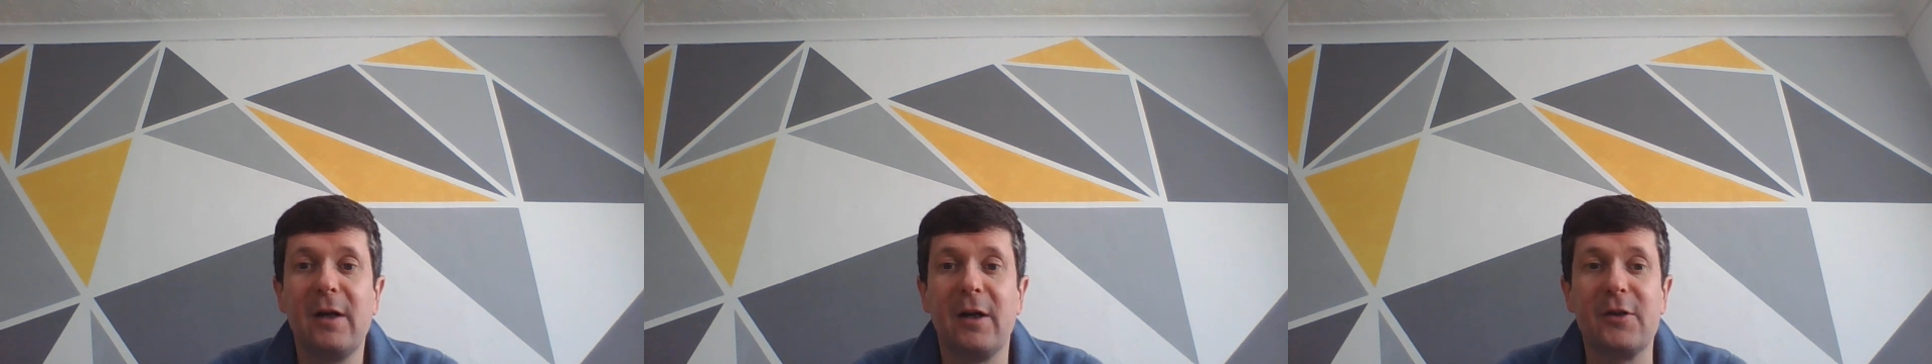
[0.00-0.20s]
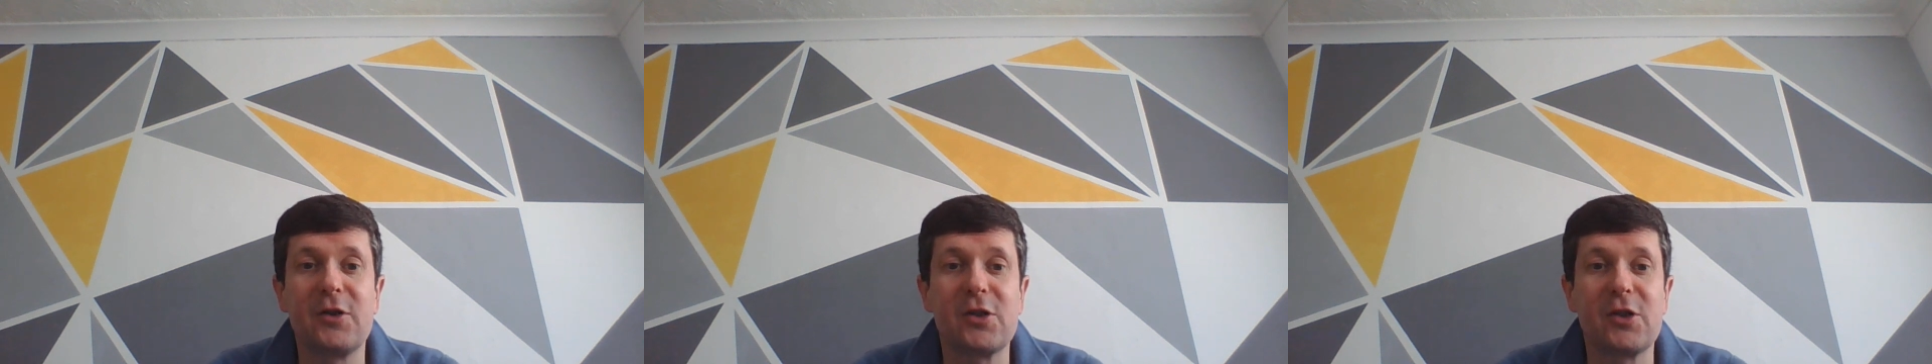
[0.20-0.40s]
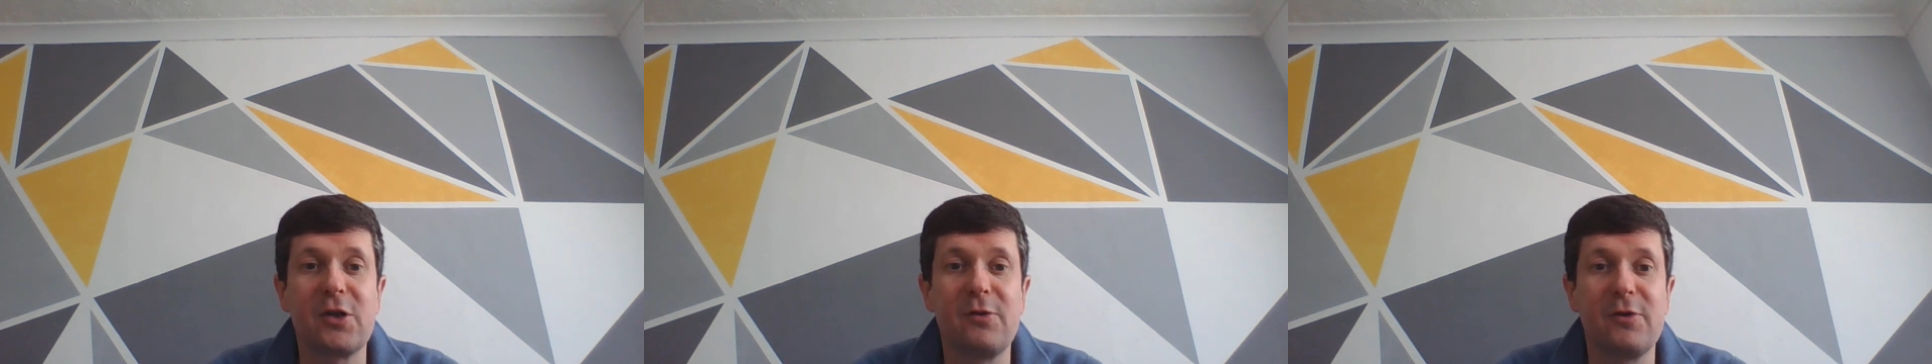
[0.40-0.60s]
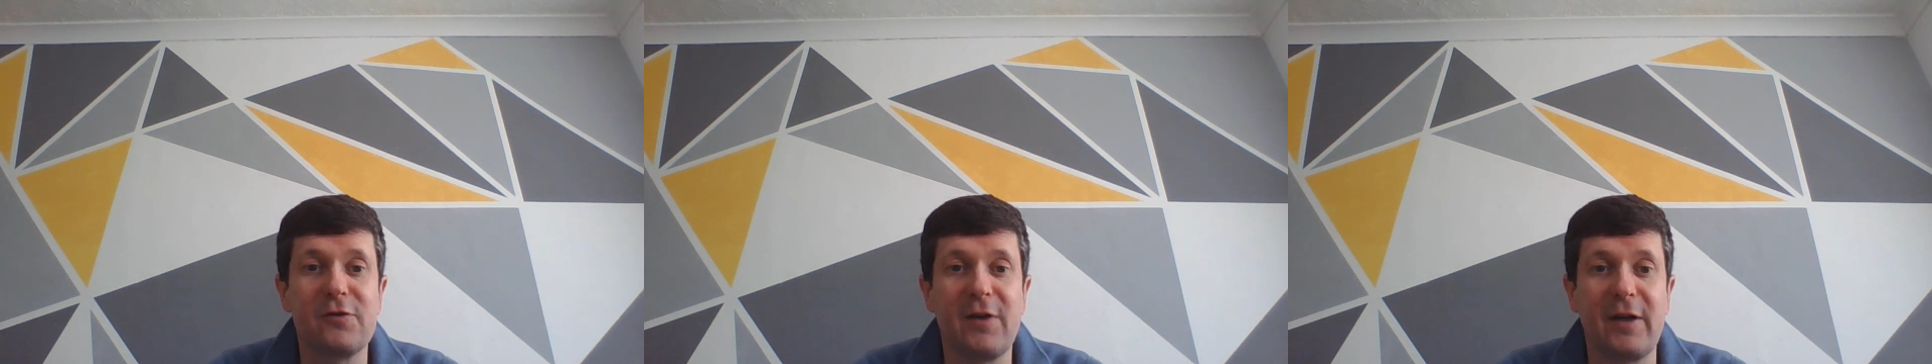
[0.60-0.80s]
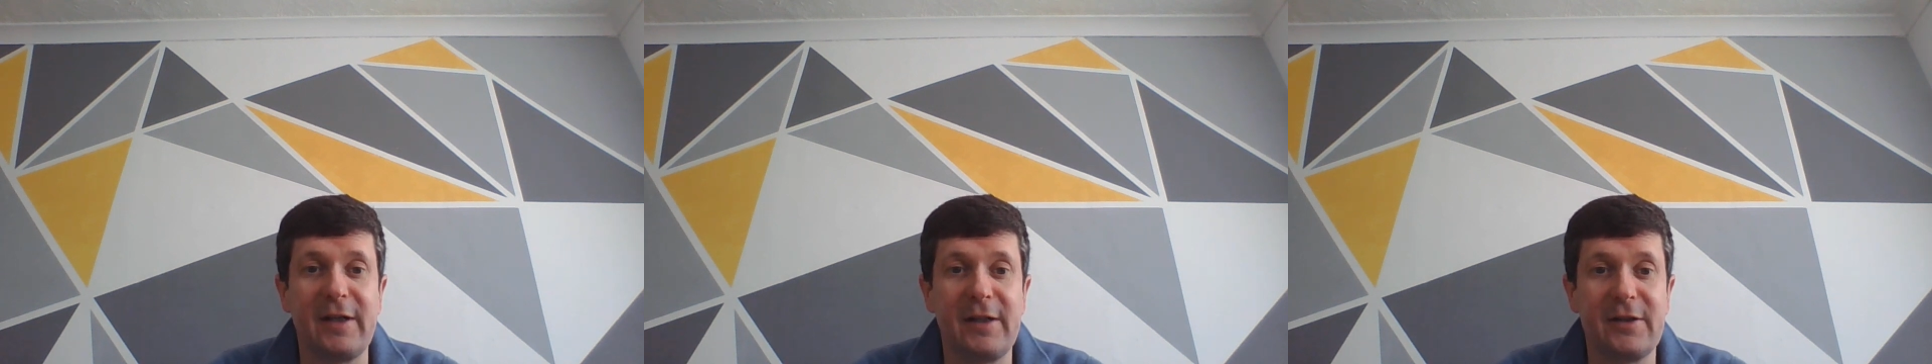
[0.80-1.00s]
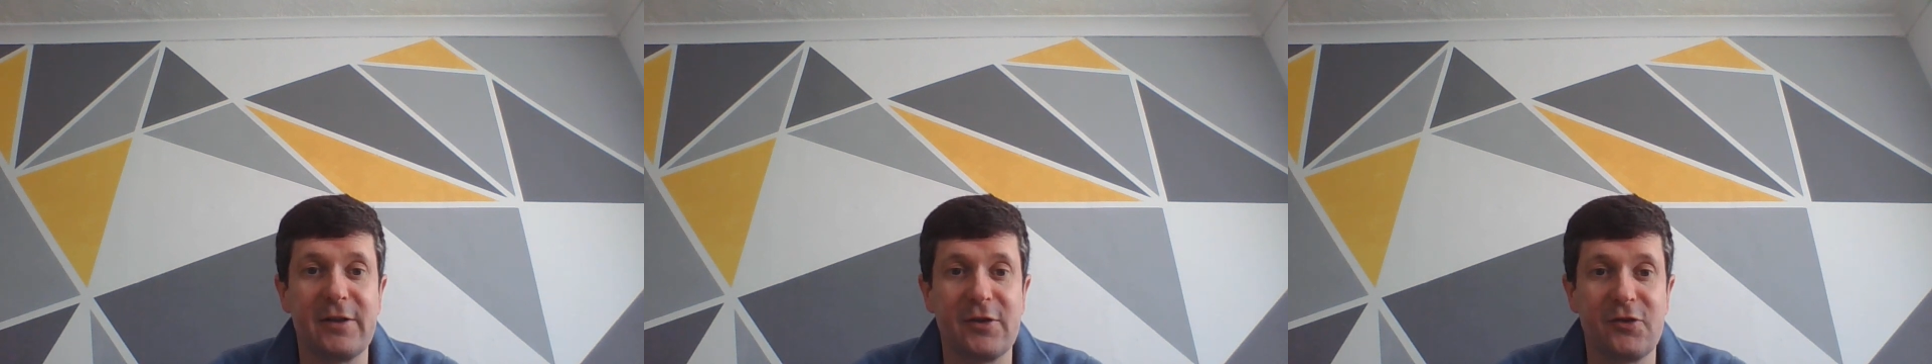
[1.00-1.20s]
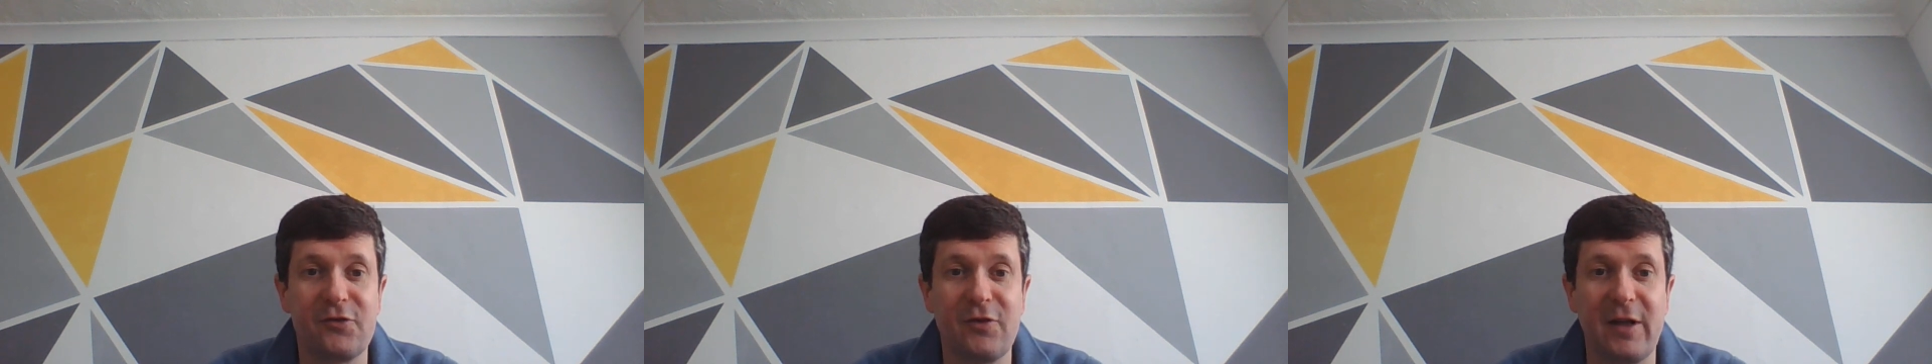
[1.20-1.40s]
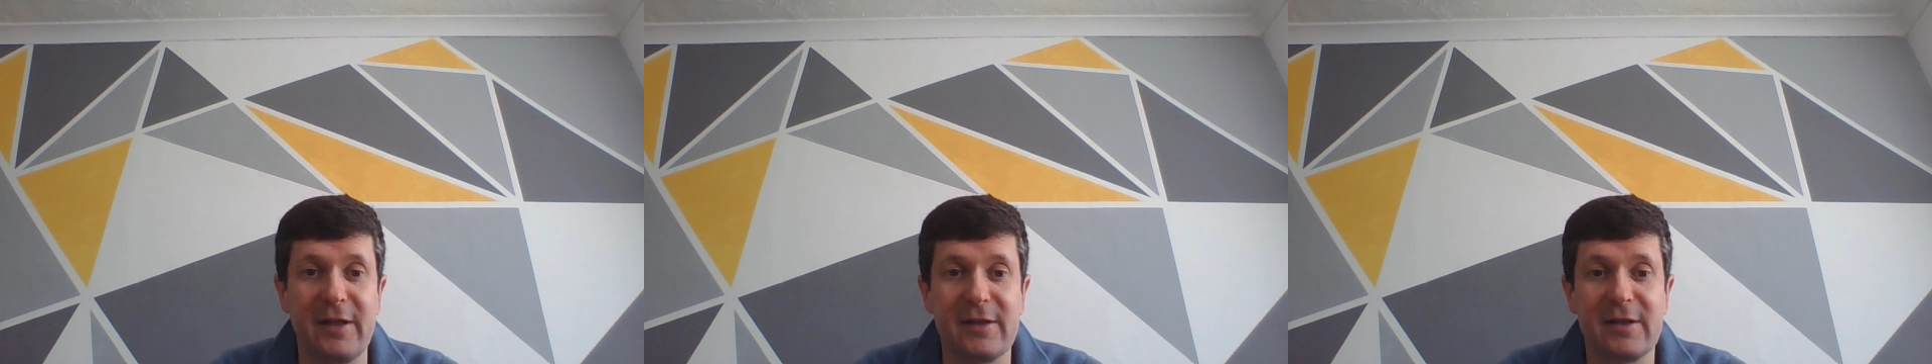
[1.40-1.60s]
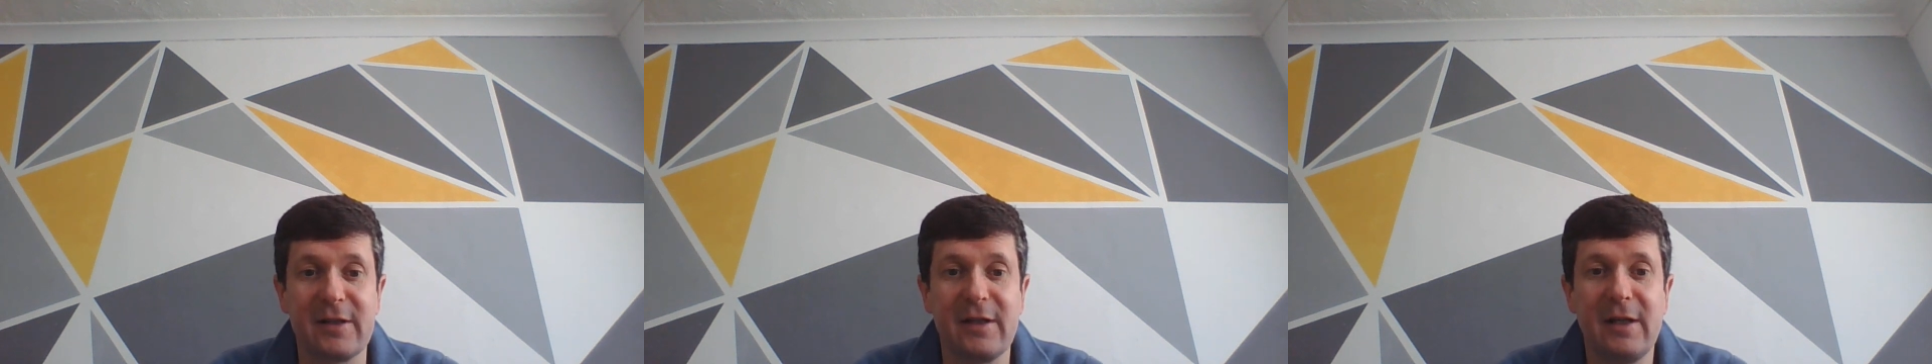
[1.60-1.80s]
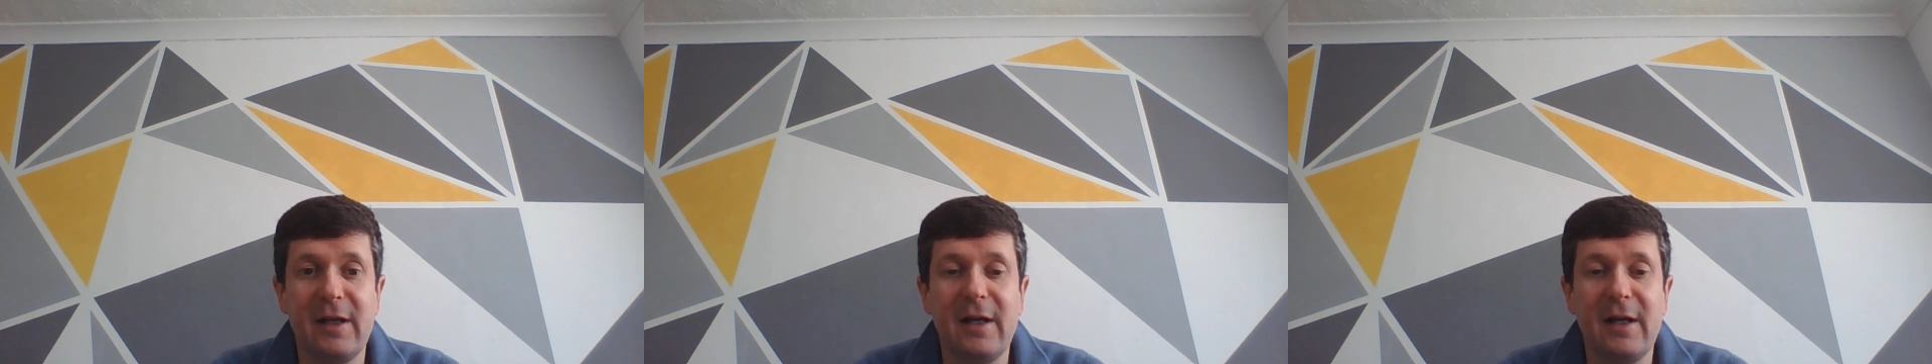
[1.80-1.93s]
and sewers ran into the street.